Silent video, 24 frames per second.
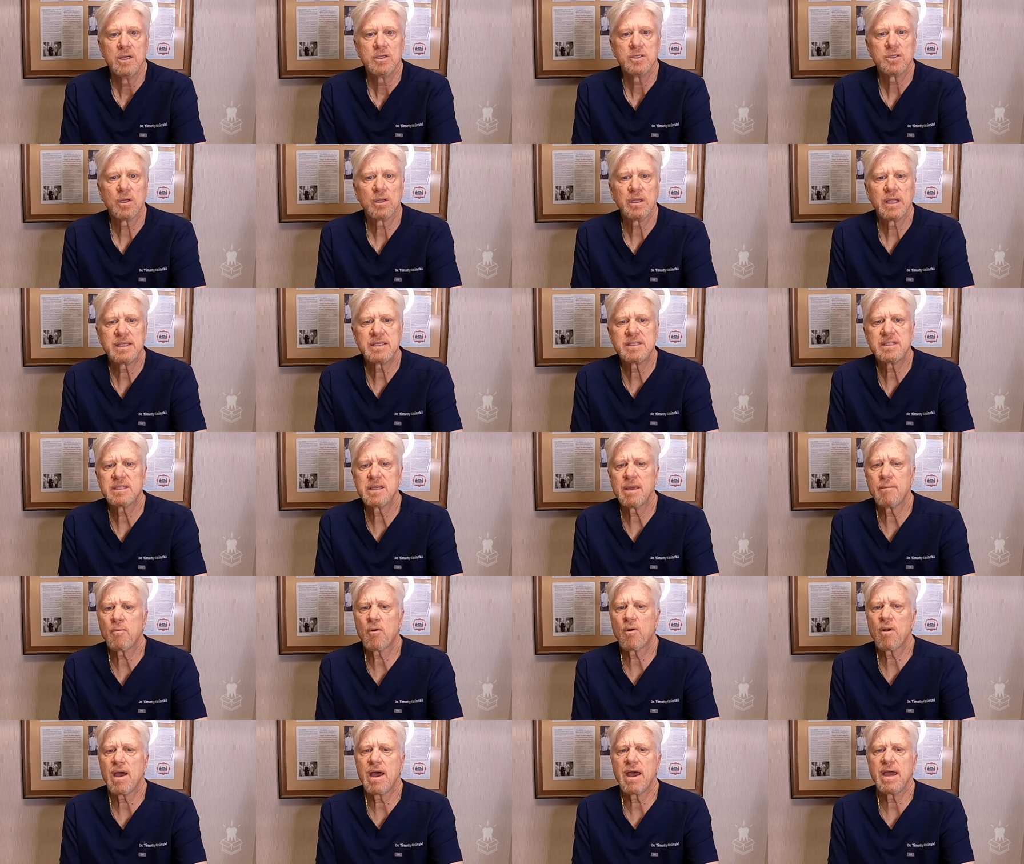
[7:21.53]
So let's
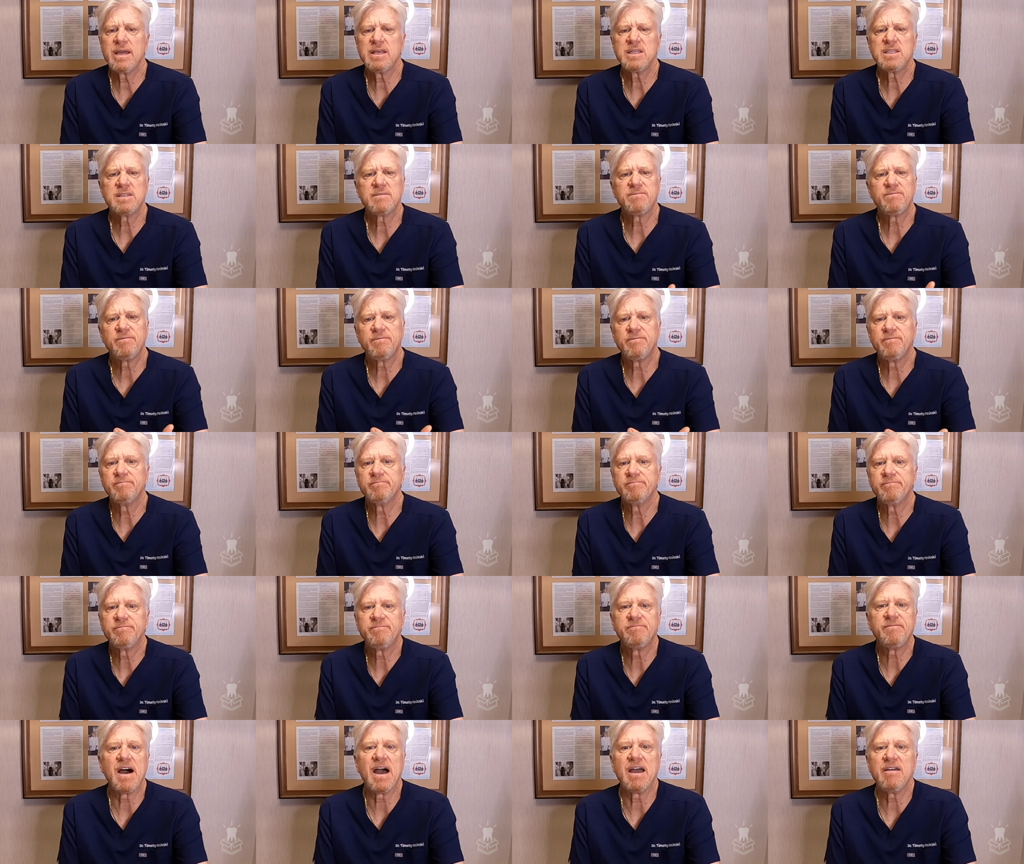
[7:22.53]
summarize
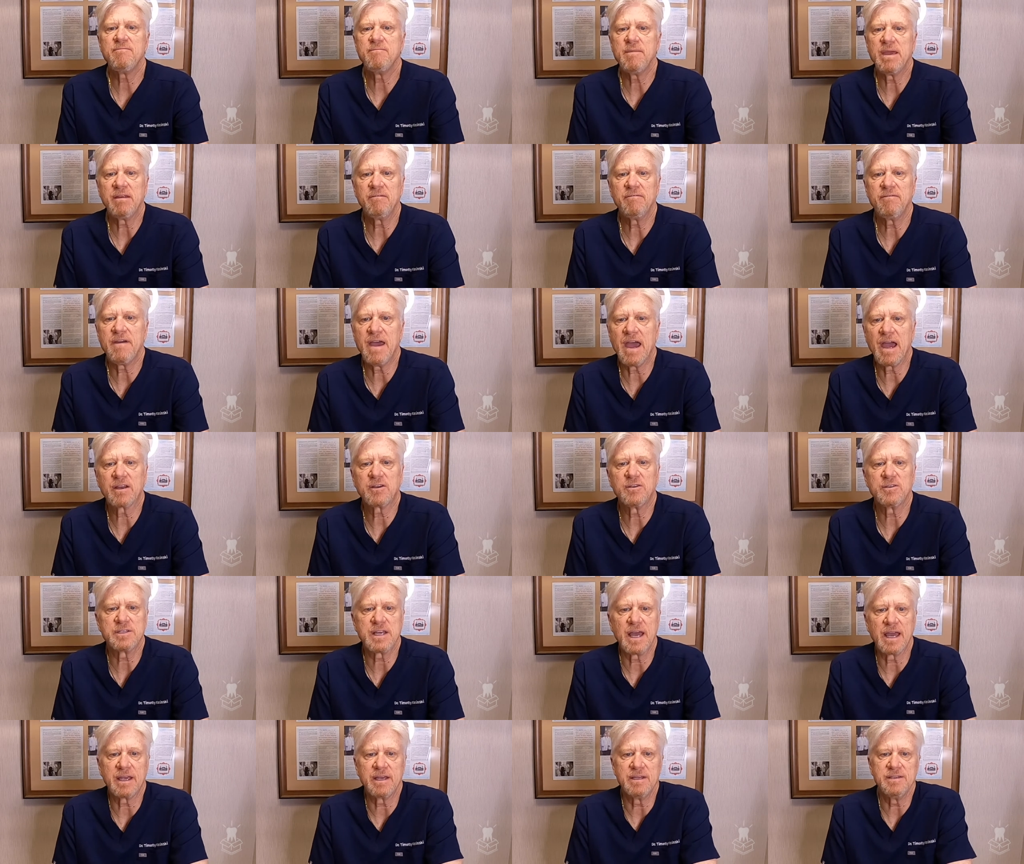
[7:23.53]
5 main
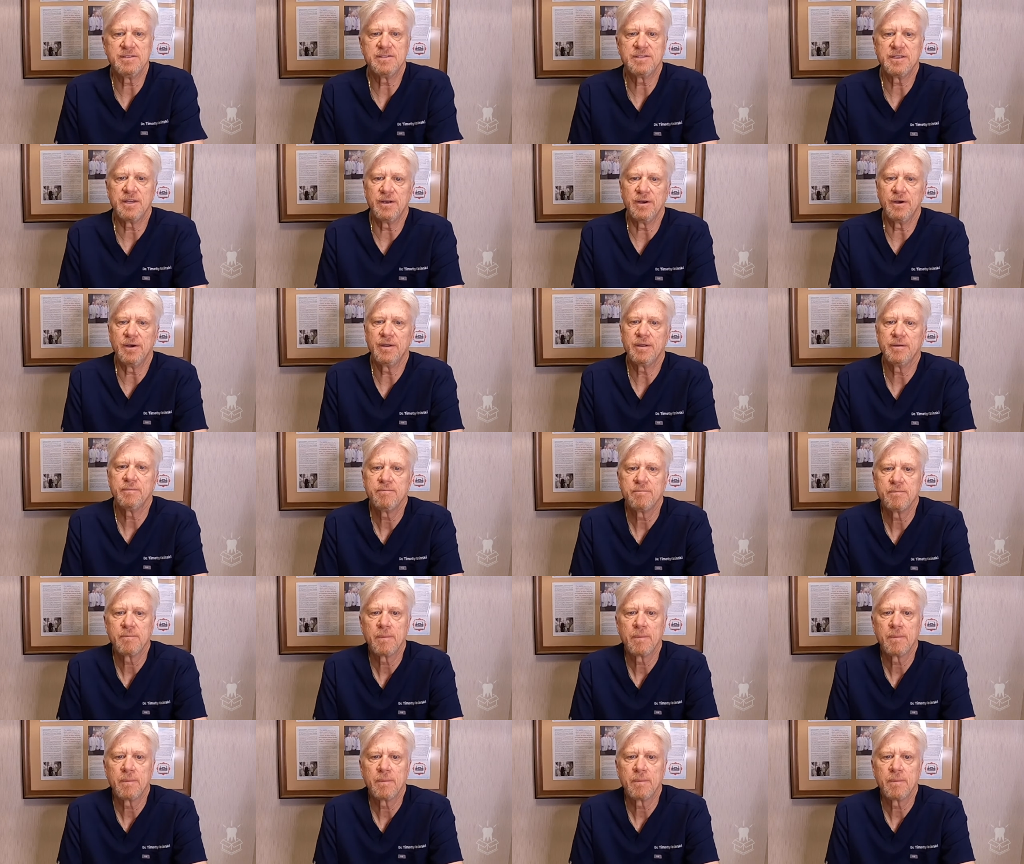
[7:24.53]
factors I considered.